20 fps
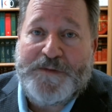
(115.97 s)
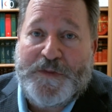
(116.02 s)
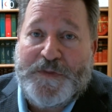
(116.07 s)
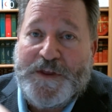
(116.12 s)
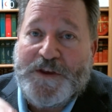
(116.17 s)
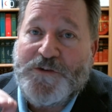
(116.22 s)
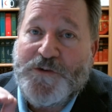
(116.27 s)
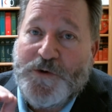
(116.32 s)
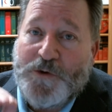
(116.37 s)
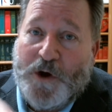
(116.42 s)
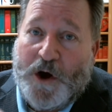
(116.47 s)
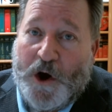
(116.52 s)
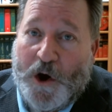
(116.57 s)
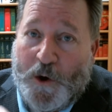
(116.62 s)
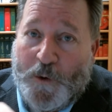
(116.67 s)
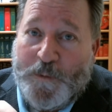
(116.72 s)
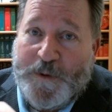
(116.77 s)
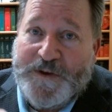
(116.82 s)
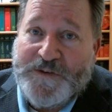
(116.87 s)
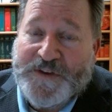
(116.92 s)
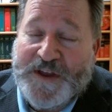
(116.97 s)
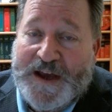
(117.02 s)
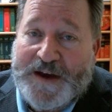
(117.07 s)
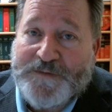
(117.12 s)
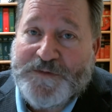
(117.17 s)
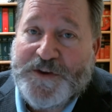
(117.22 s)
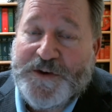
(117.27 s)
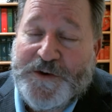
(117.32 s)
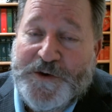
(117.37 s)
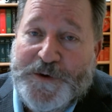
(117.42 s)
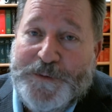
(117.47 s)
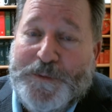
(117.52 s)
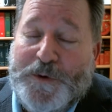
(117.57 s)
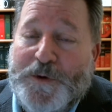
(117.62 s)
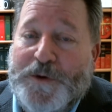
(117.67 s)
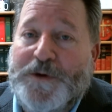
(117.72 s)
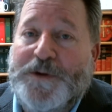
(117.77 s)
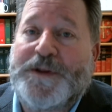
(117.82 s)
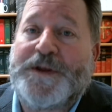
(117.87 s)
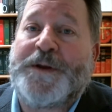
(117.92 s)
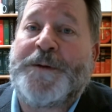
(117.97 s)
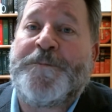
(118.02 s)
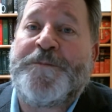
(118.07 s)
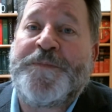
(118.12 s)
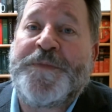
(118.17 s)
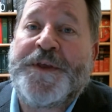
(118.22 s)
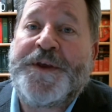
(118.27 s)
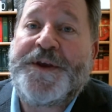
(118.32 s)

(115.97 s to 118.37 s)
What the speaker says: the things you always have to do morally.